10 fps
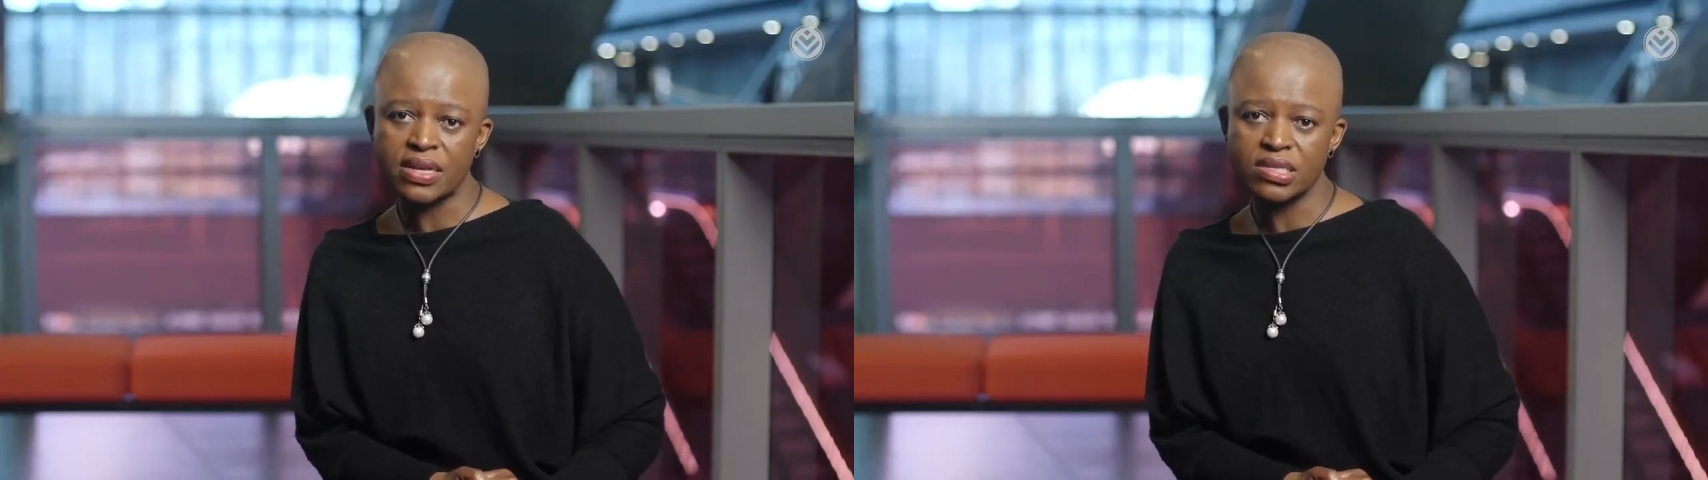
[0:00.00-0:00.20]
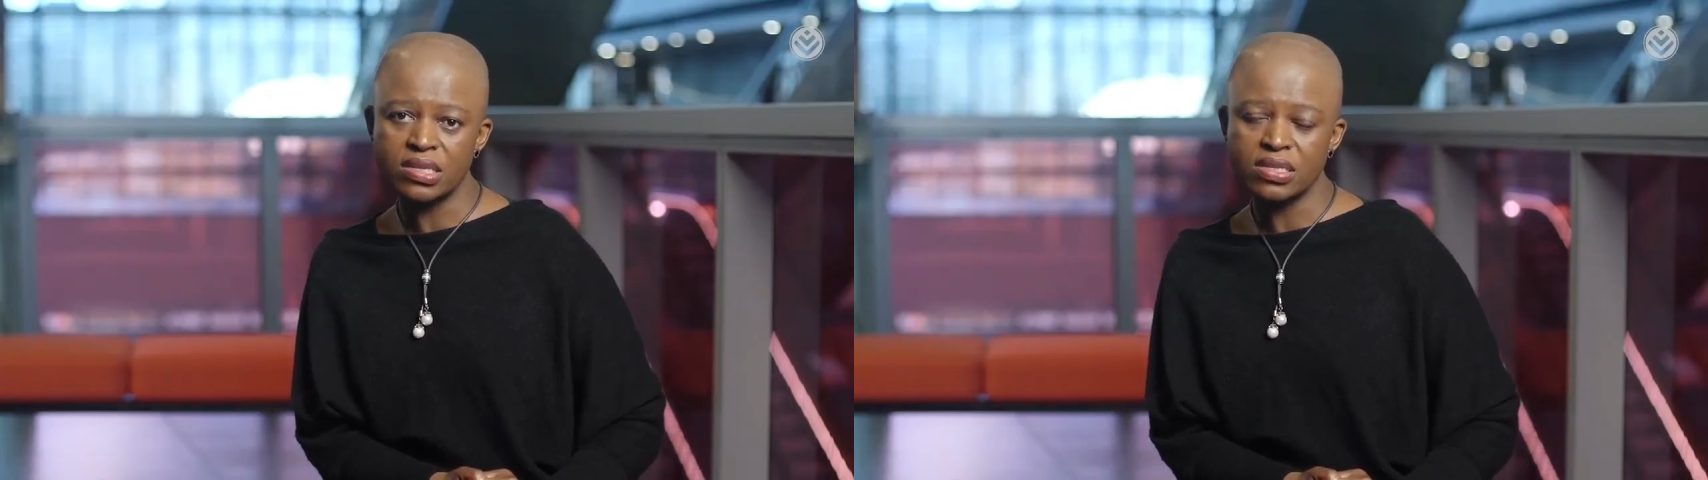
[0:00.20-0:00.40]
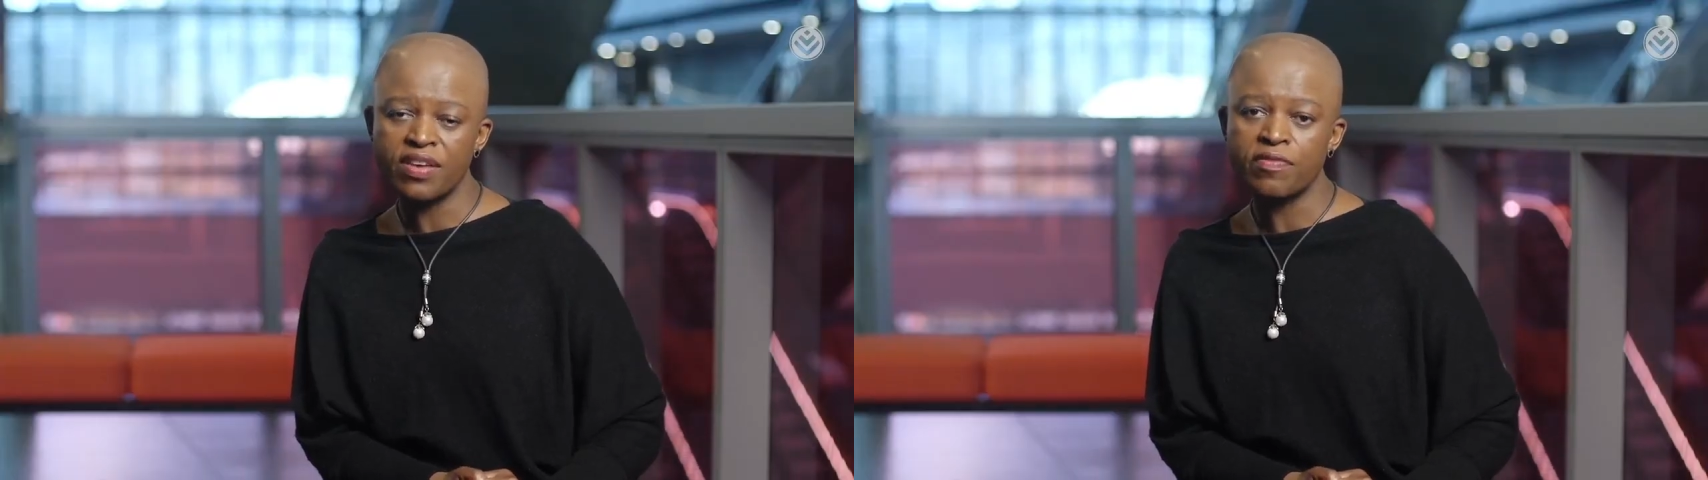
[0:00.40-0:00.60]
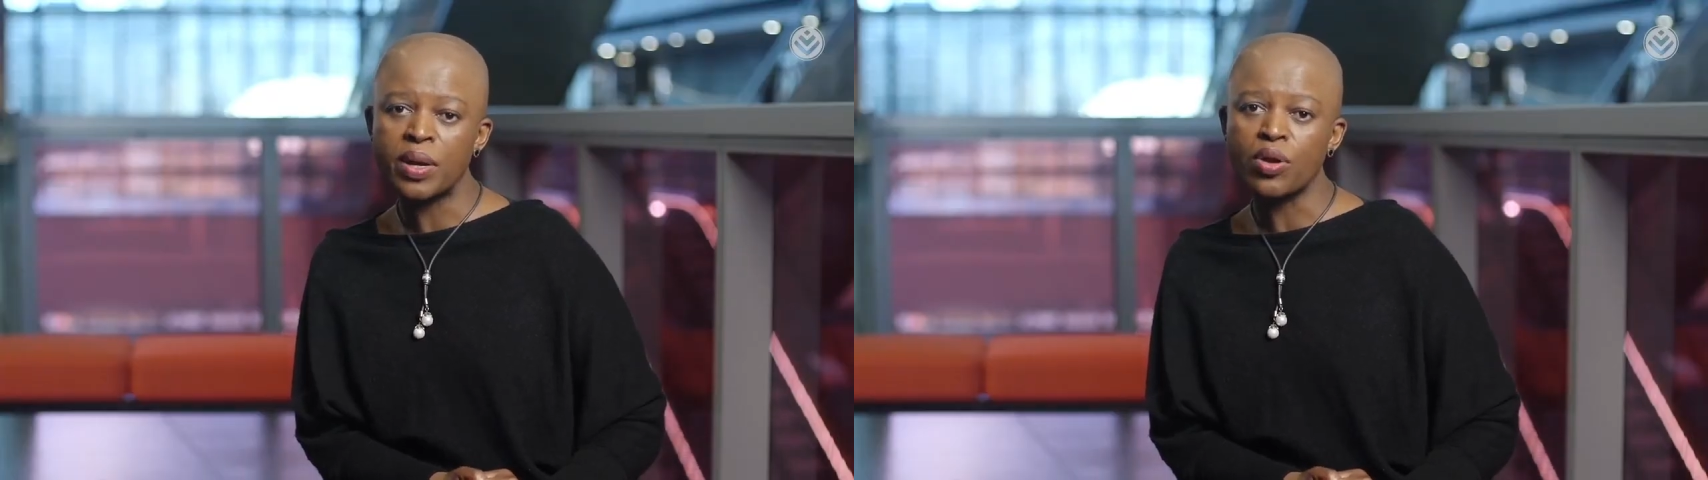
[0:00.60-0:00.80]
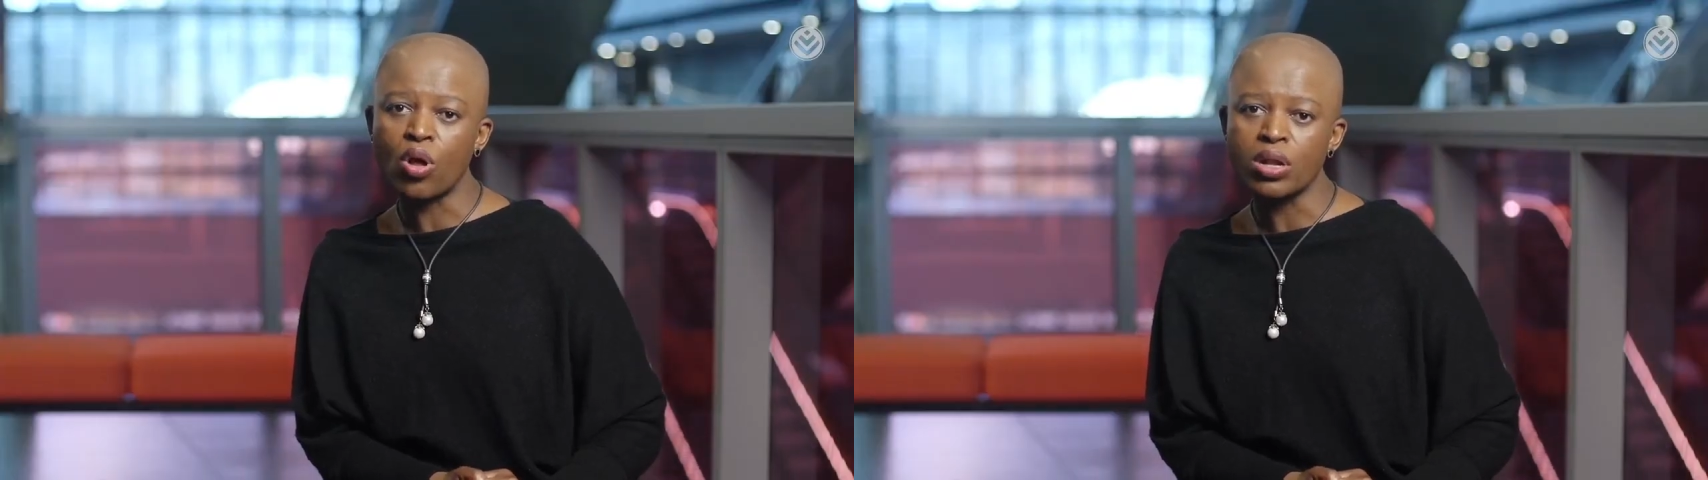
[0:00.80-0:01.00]
vaccines have
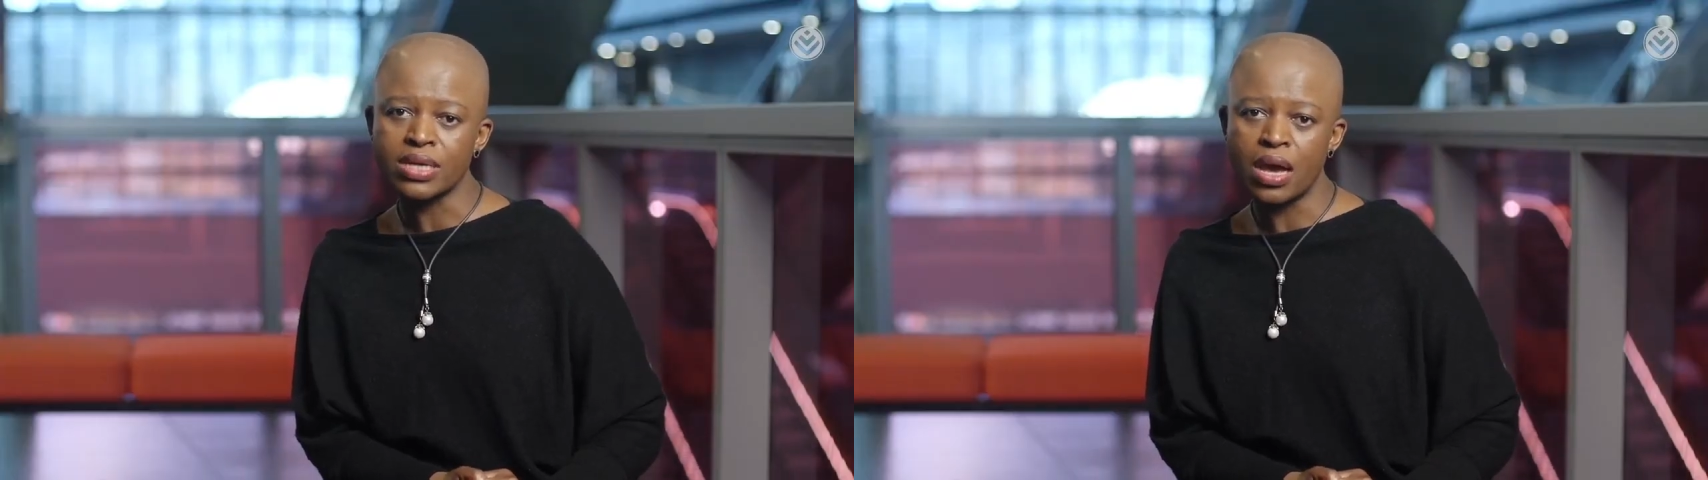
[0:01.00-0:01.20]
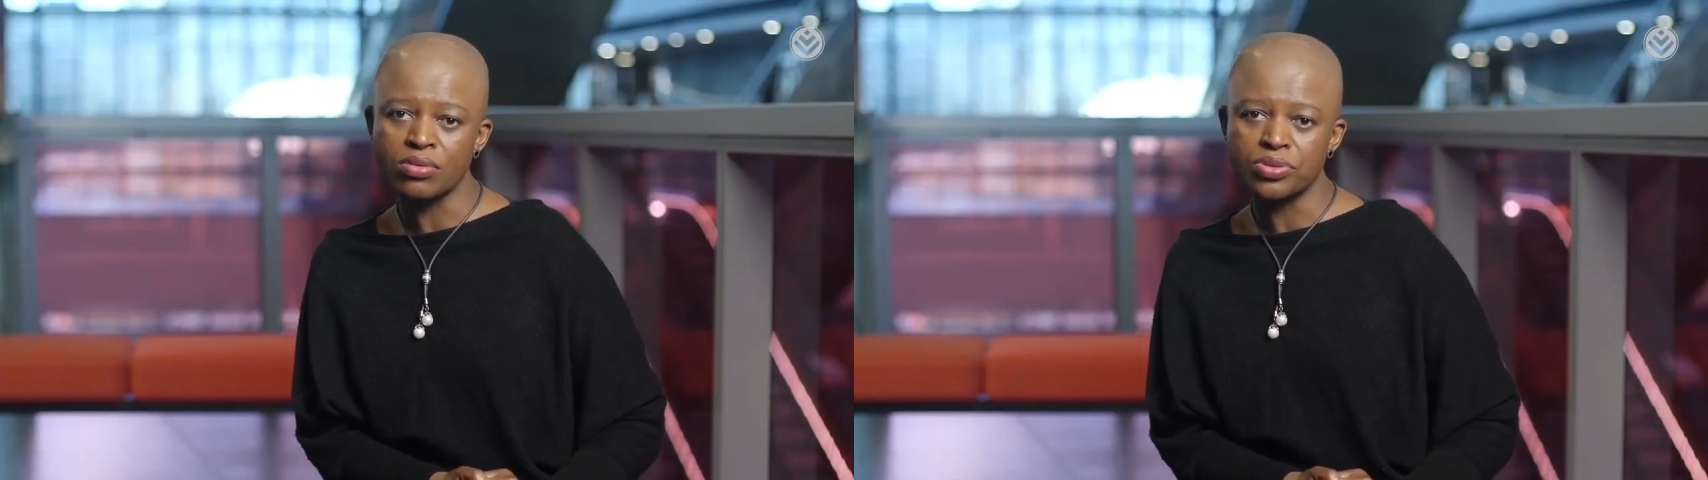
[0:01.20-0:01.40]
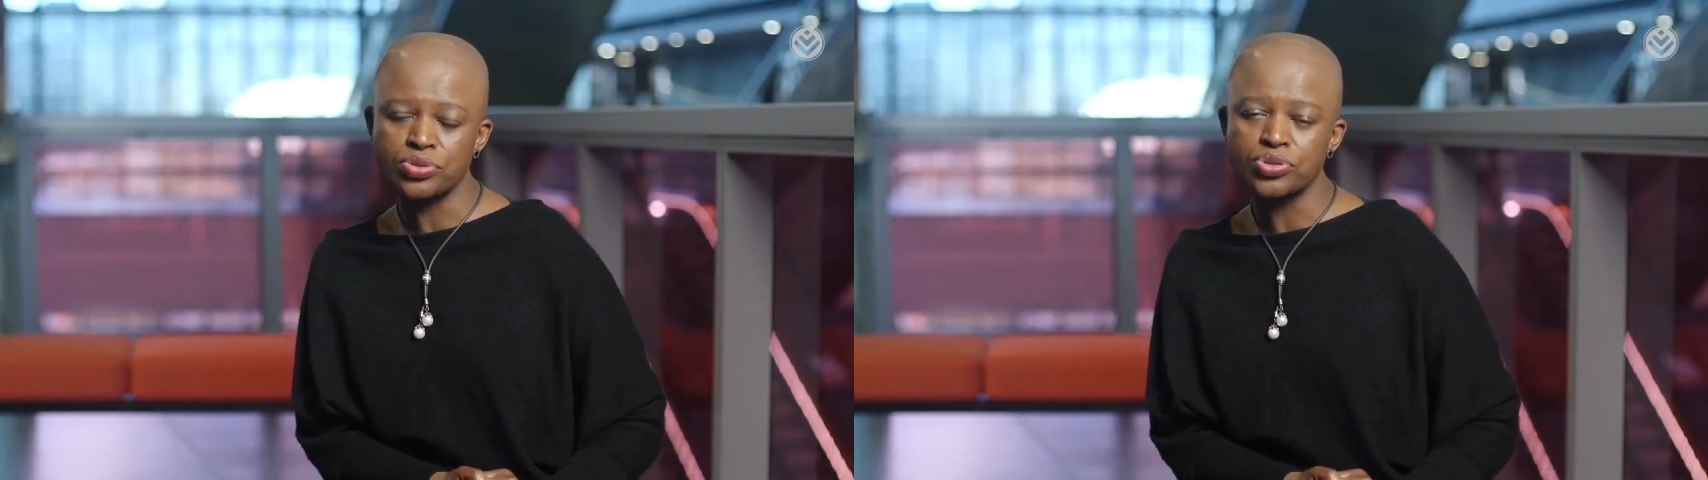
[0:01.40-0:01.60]
been rolled out